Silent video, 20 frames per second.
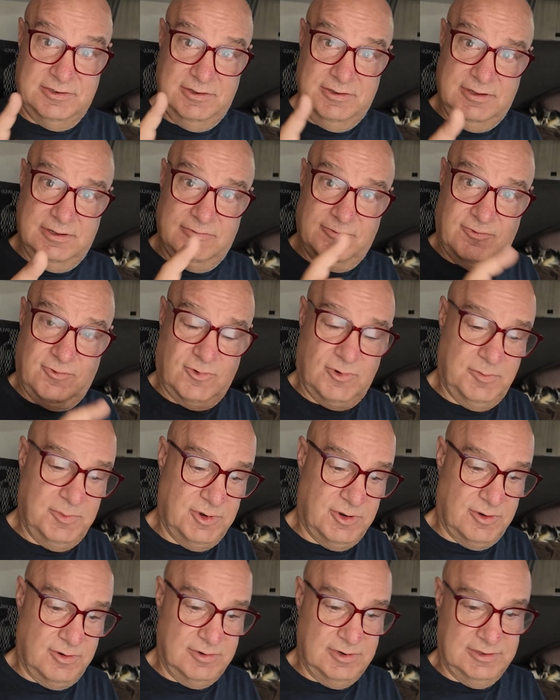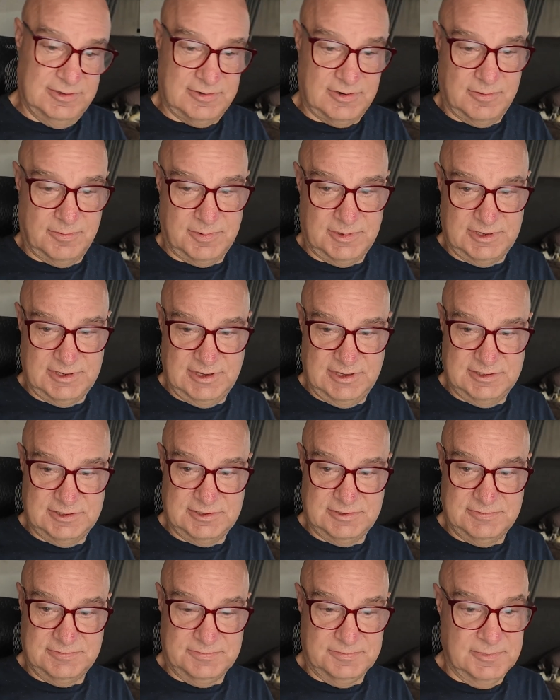You can form your own
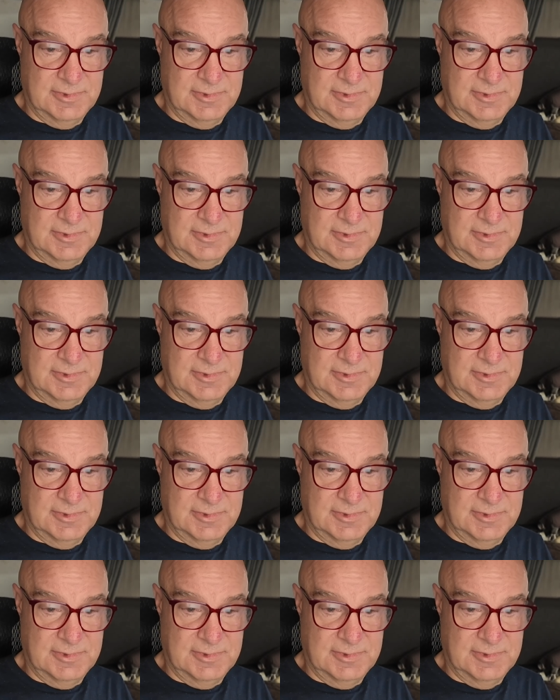interpretation.